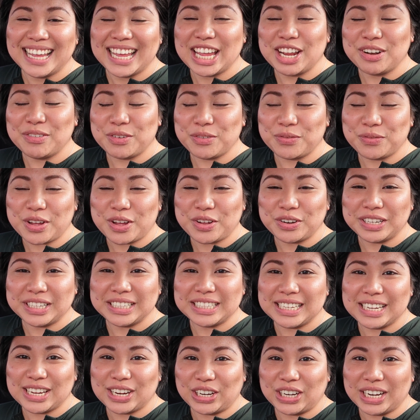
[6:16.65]
And we found
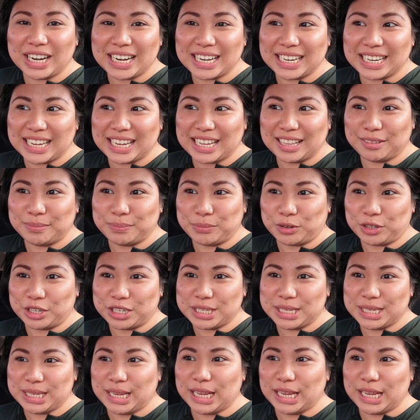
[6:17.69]
it here in Gilmore's.